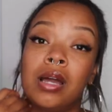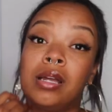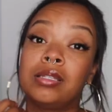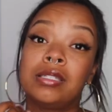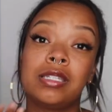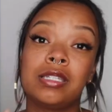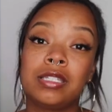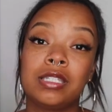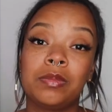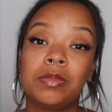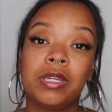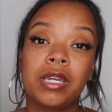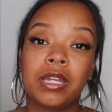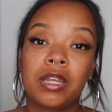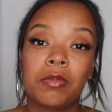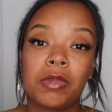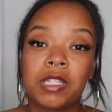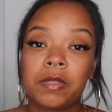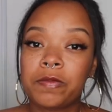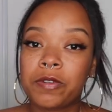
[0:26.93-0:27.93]
since the beginning
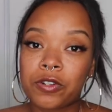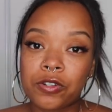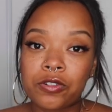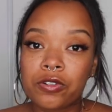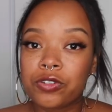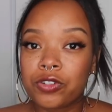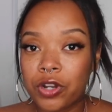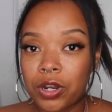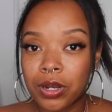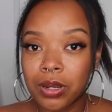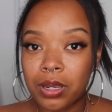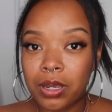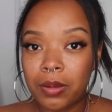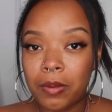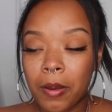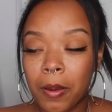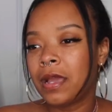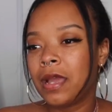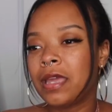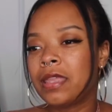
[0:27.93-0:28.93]
of my spiritual journey.
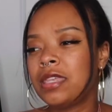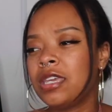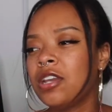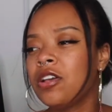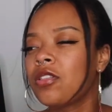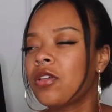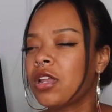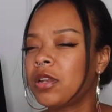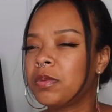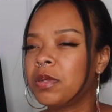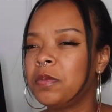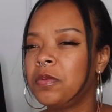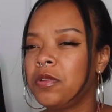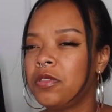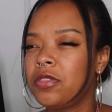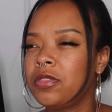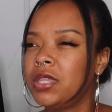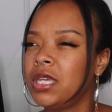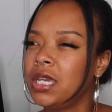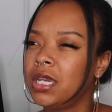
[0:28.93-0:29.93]
I think a lot of people
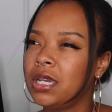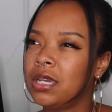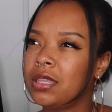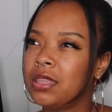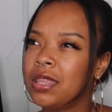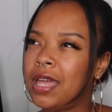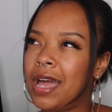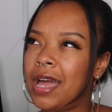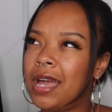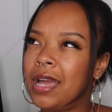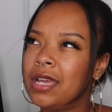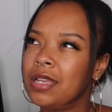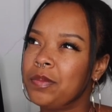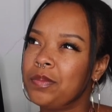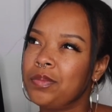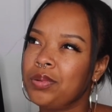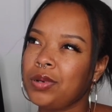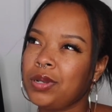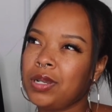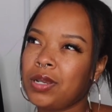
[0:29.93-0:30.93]
think
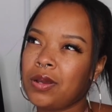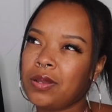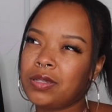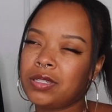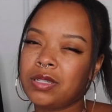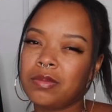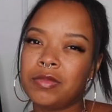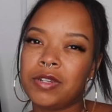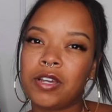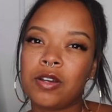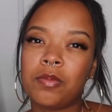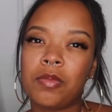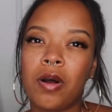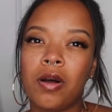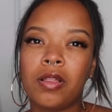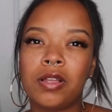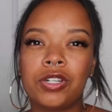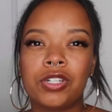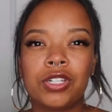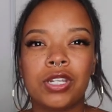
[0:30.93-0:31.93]
that putting on some nail
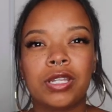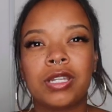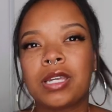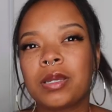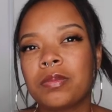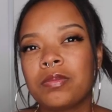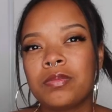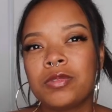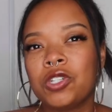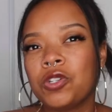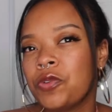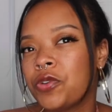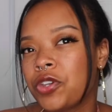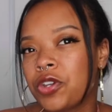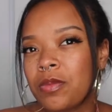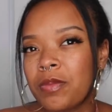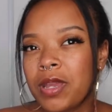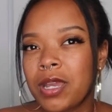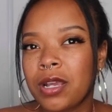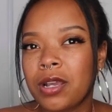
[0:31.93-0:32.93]
polish and like doing
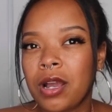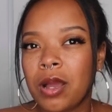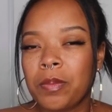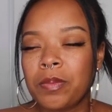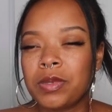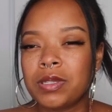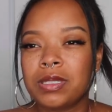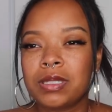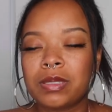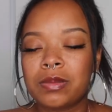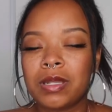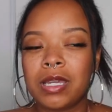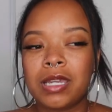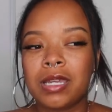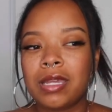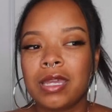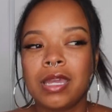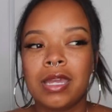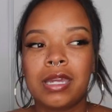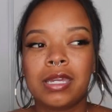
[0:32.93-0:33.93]
your makeup is like
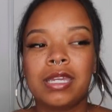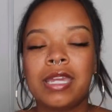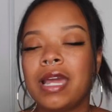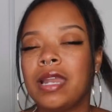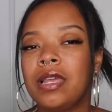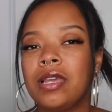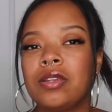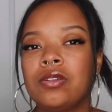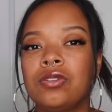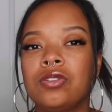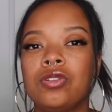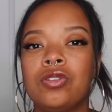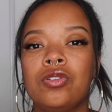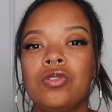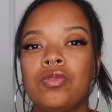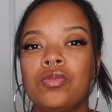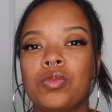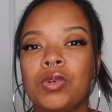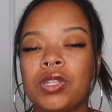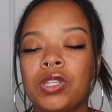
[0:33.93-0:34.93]
getting in
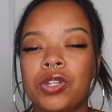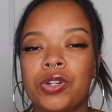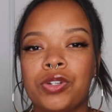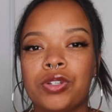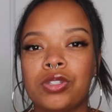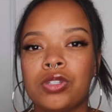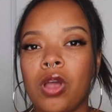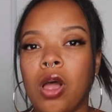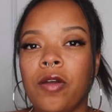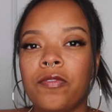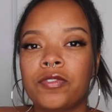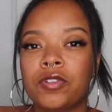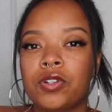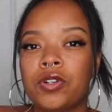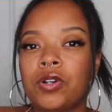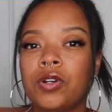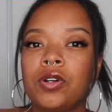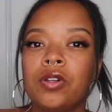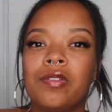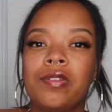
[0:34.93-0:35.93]
tune with your soft
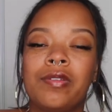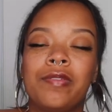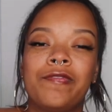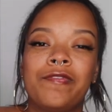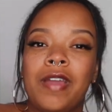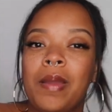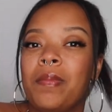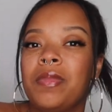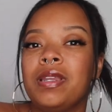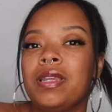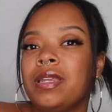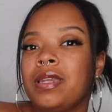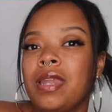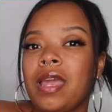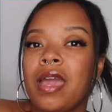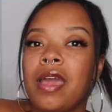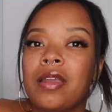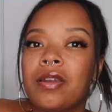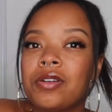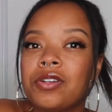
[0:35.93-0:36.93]
girl
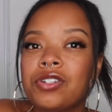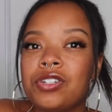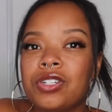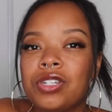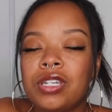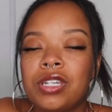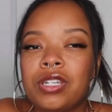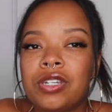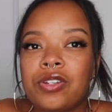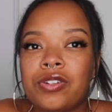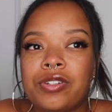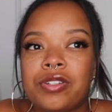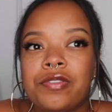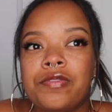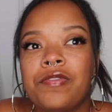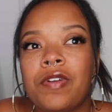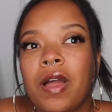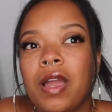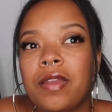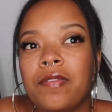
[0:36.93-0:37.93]
feminine energy and your
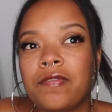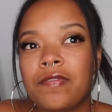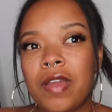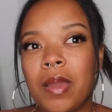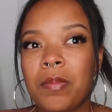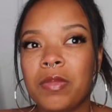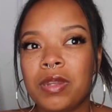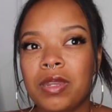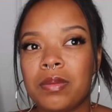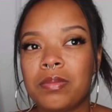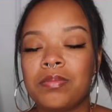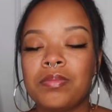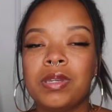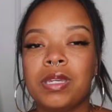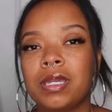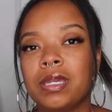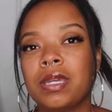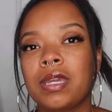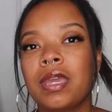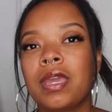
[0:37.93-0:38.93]
divine feminine
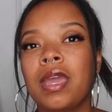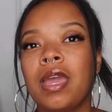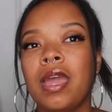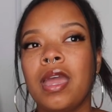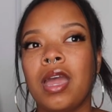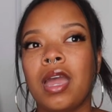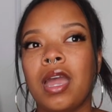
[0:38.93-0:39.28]
being.